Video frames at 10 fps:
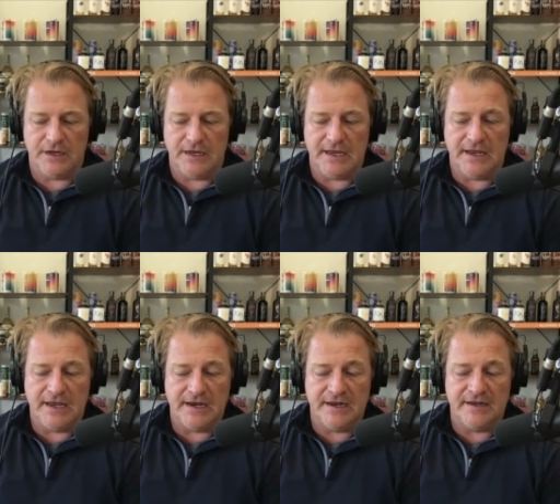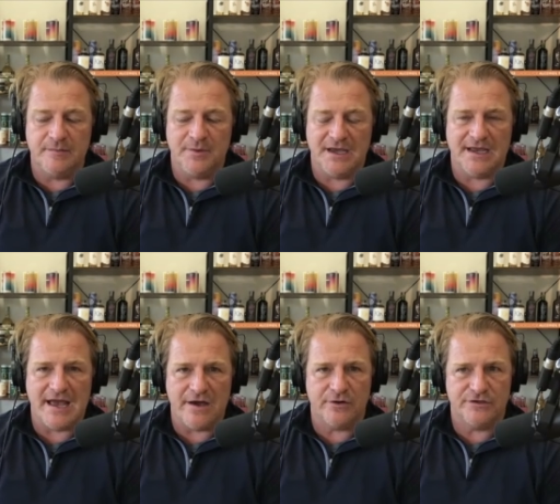it, it is a bit
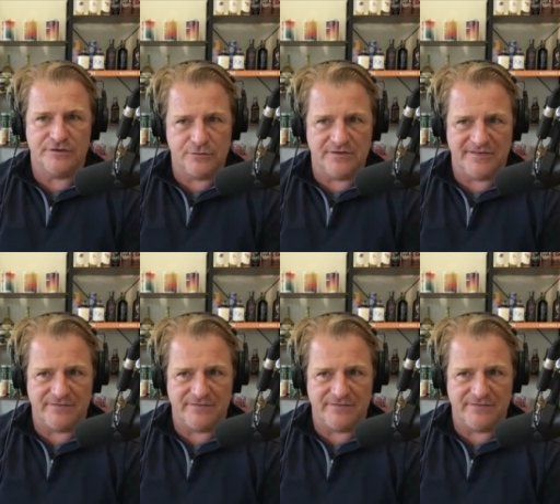counterintuitive at first